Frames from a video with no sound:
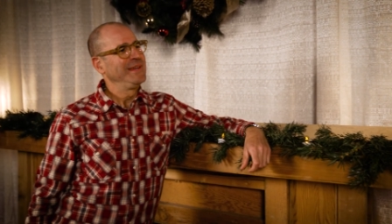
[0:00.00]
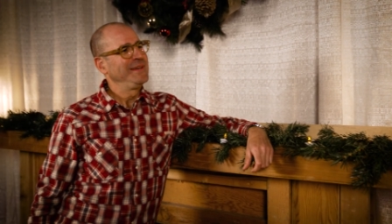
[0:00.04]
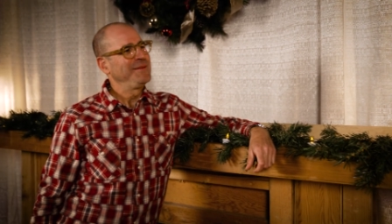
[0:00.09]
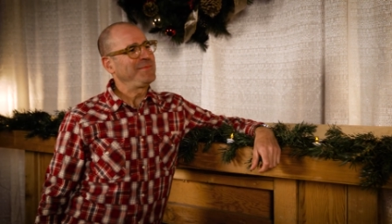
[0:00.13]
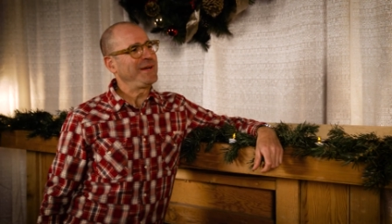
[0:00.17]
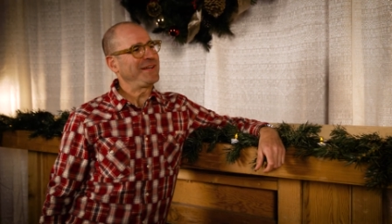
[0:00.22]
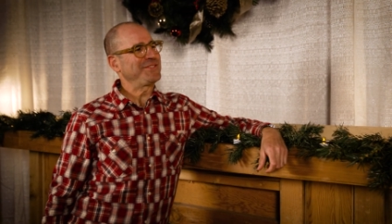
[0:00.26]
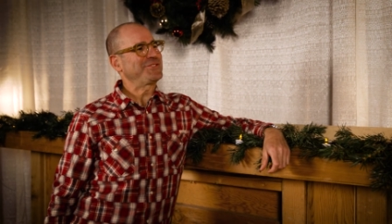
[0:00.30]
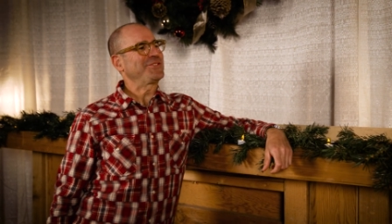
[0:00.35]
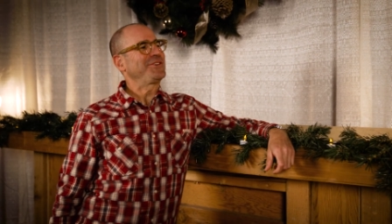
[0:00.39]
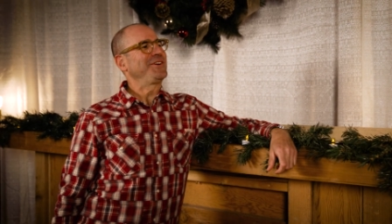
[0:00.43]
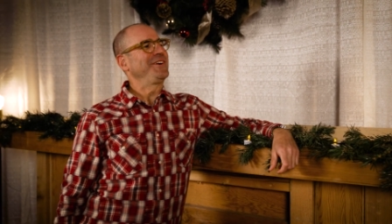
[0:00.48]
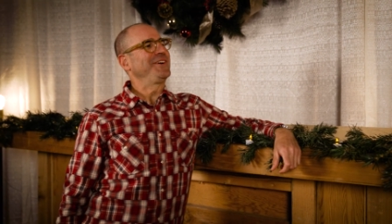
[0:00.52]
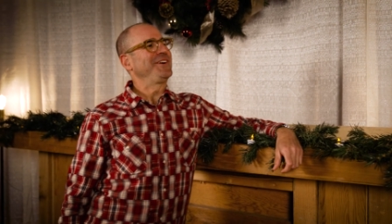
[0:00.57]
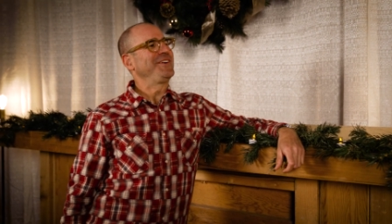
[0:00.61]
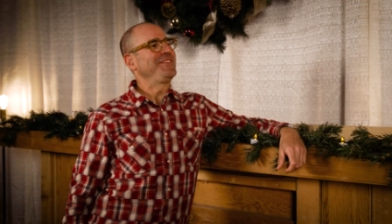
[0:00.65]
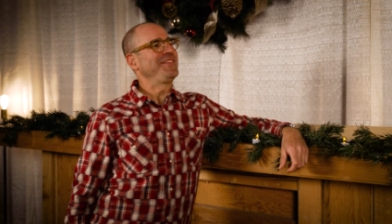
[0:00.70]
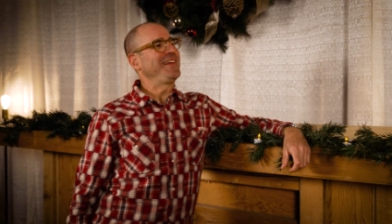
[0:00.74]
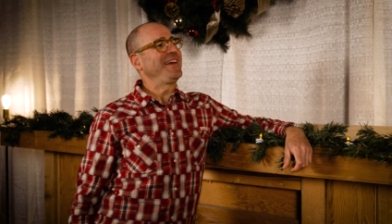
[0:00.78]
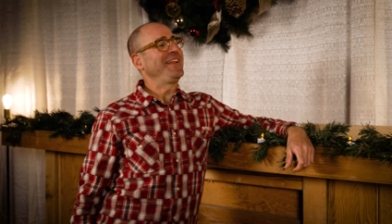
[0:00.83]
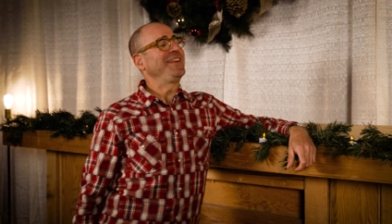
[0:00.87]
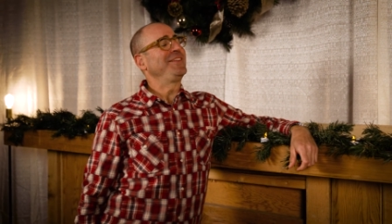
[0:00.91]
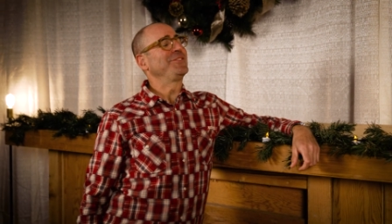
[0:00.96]
Pastor Aaron,
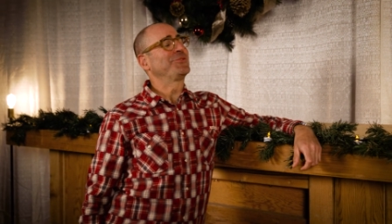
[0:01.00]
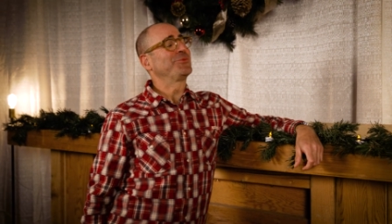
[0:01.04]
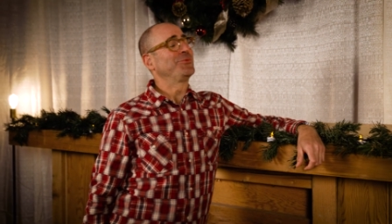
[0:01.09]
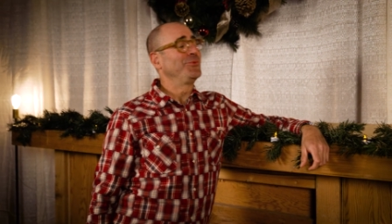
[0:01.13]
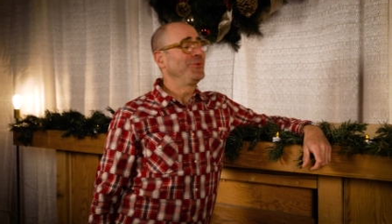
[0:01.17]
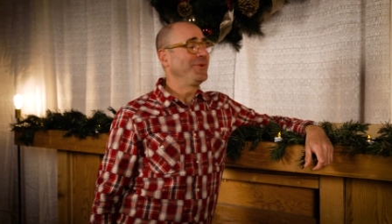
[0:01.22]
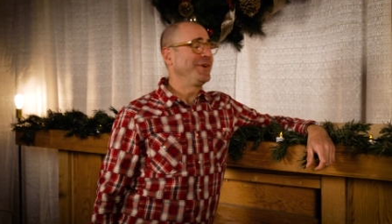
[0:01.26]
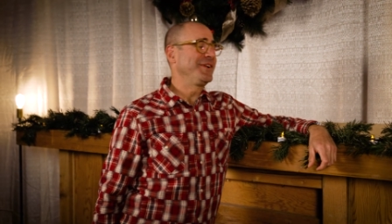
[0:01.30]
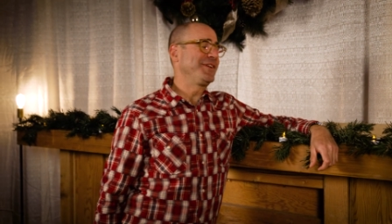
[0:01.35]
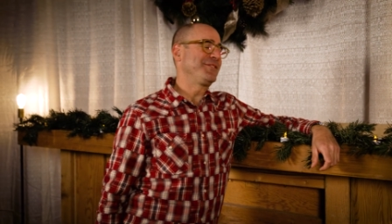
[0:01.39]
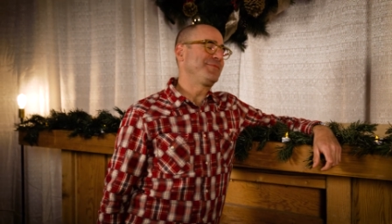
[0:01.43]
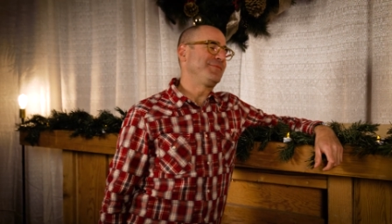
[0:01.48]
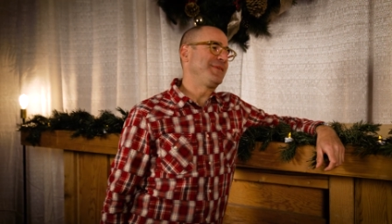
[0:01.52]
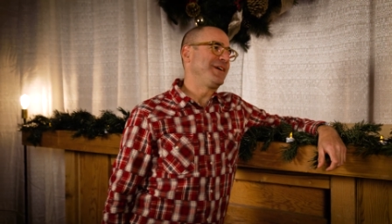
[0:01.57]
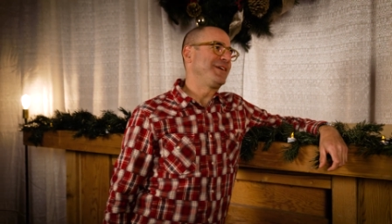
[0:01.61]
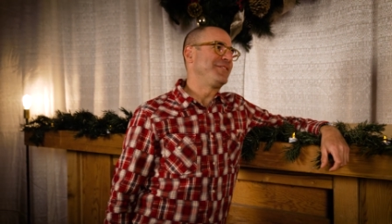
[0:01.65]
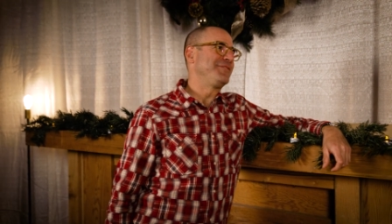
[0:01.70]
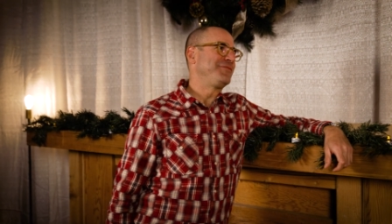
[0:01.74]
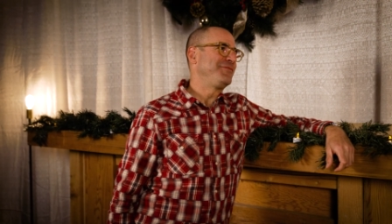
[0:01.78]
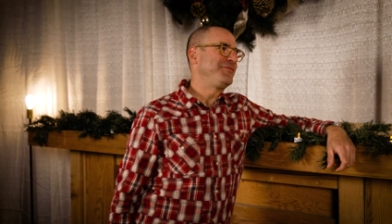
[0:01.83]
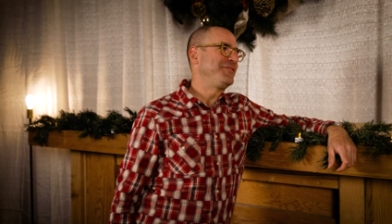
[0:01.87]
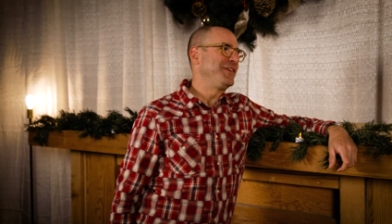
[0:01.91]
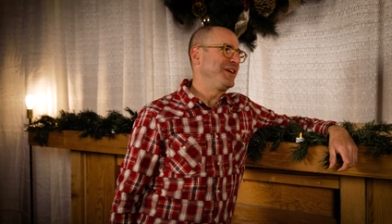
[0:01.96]
that is one of my
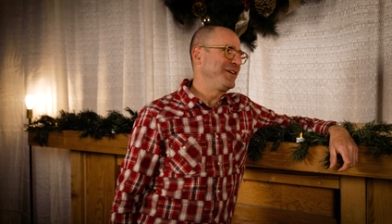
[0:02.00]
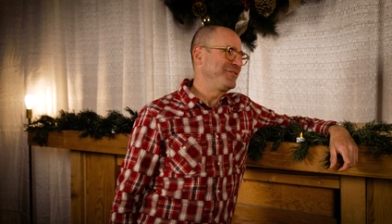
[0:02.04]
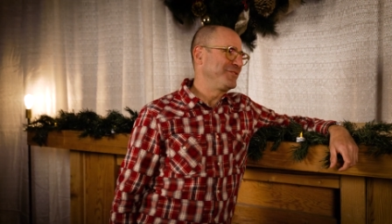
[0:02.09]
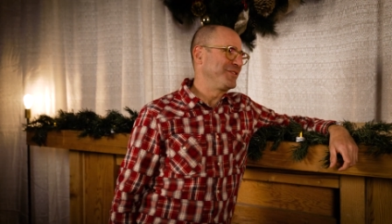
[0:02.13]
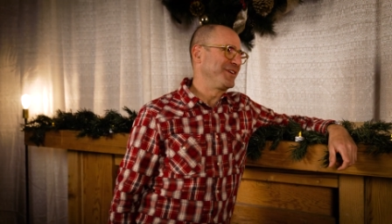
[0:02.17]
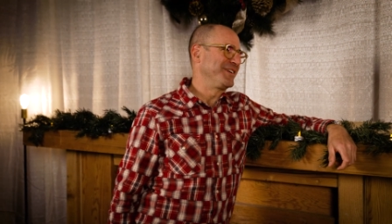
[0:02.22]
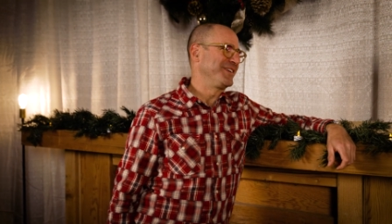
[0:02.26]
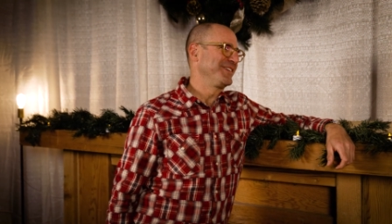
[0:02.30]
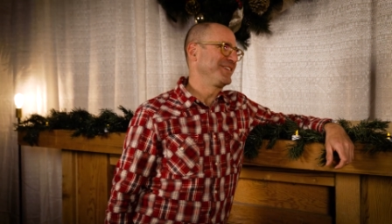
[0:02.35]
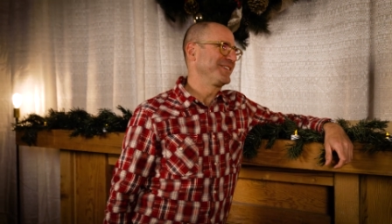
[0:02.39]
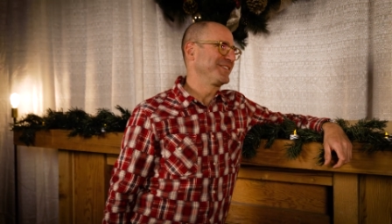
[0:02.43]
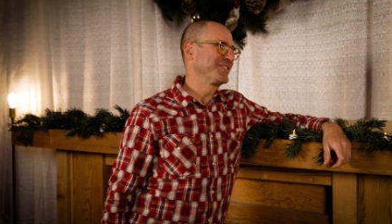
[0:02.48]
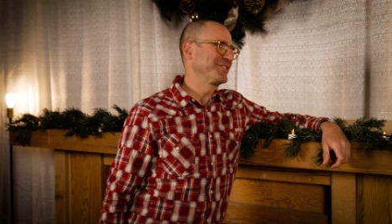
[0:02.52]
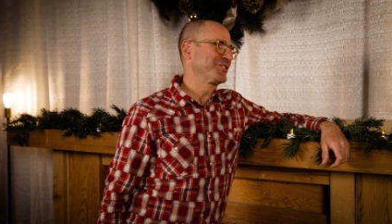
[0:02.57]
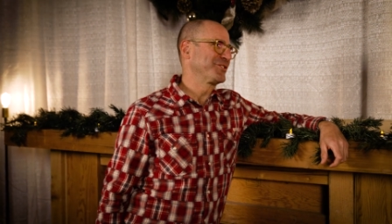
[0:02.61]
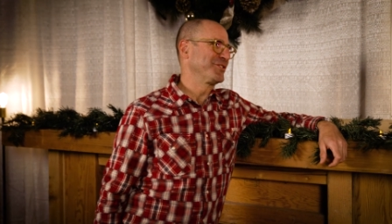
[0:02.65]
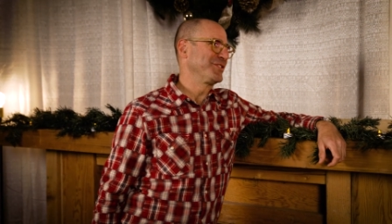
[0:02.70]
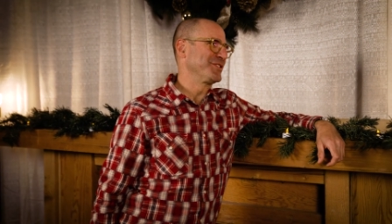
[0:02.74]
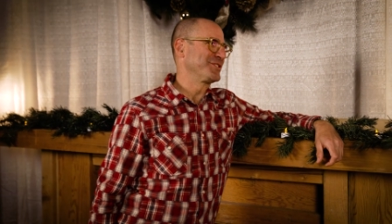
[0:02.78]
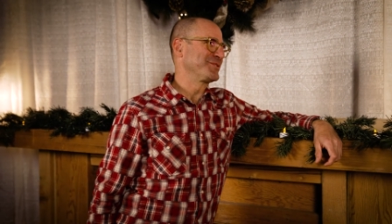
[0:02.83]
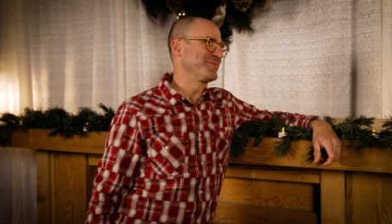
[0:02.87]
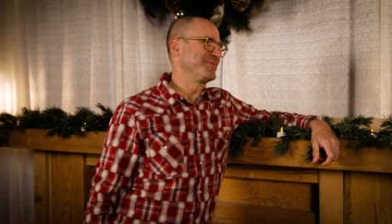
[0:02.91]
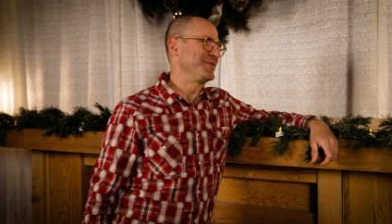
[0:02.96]
favorite
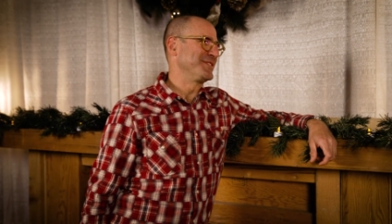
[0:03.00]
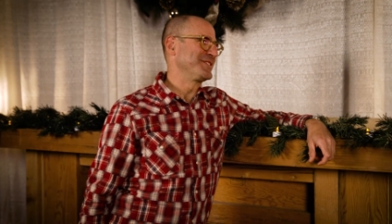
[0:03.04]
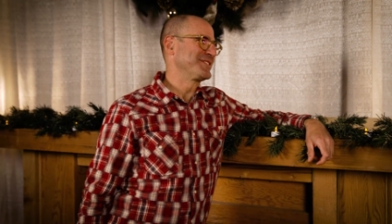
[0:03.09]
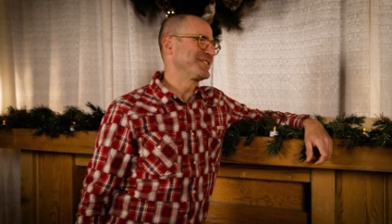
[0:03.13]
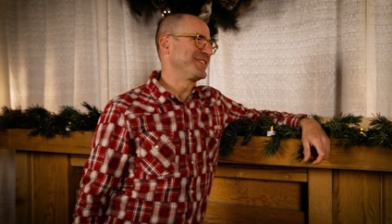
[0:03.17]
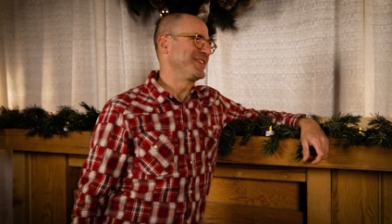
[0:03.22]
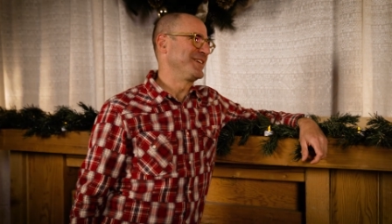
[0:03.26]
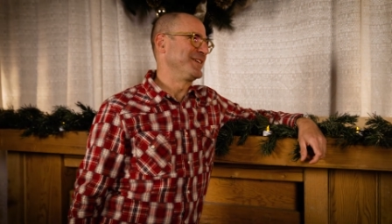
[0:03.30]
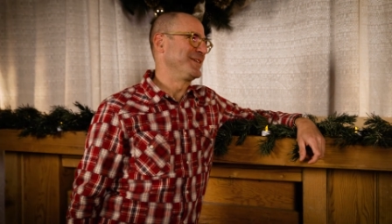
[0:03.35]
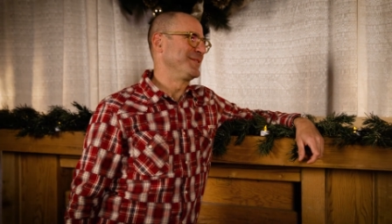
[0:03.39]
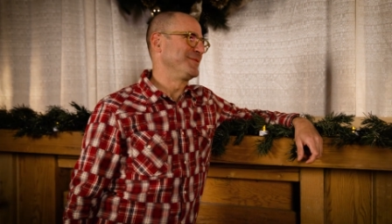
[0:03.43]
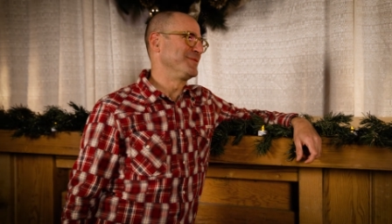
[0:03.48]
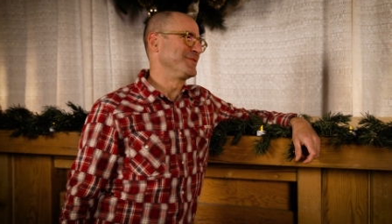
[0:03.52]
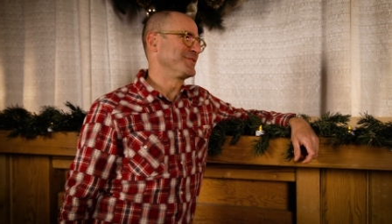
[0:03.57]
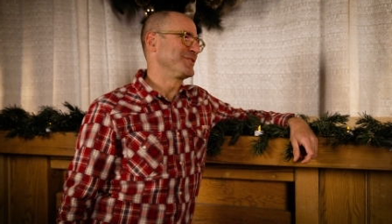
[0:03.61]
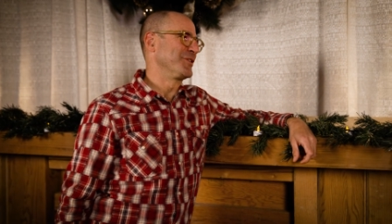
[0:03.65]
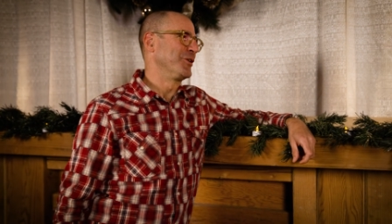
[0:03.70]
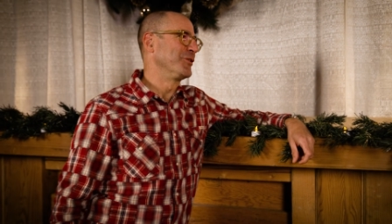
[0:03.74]
Christmas hymns.